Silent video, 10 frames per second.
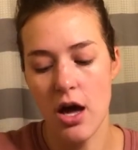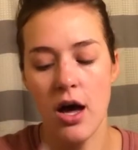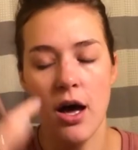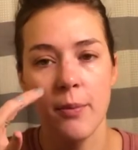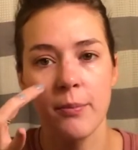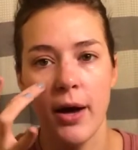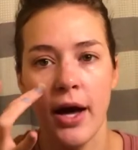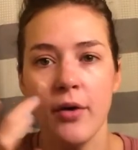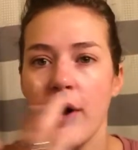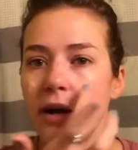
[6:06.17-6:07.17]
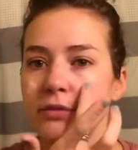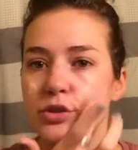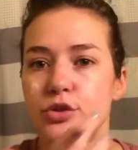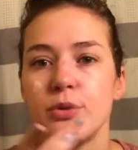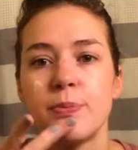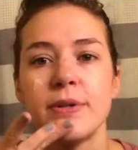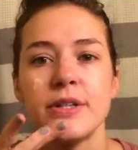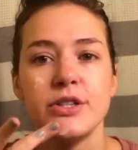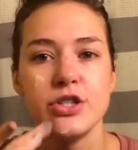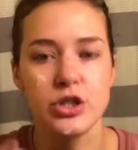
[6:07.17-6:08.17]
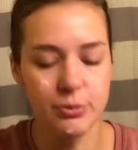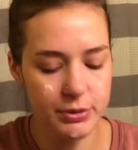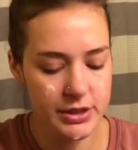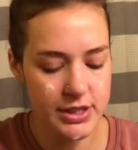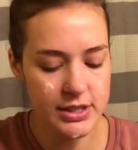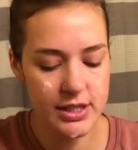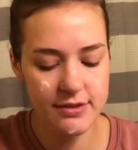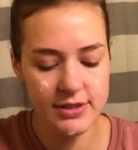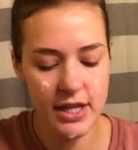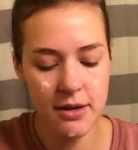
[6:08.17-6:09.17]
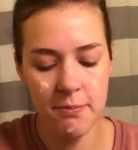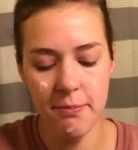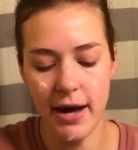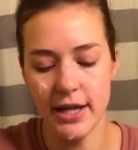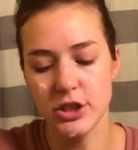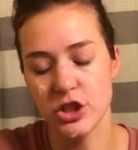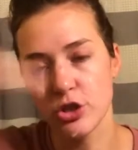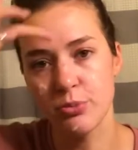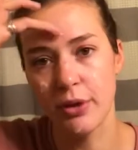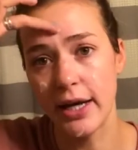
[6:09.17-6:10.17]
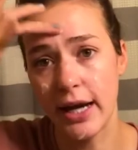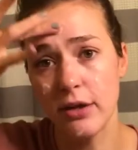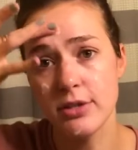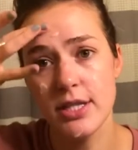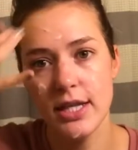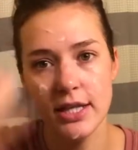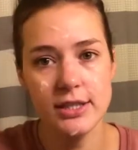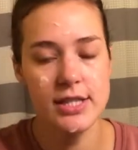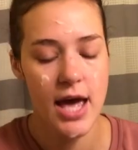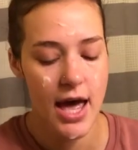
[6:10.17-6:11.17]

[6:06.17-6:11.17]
Um, I don't have super duper sensitive skin, but I do break out to things.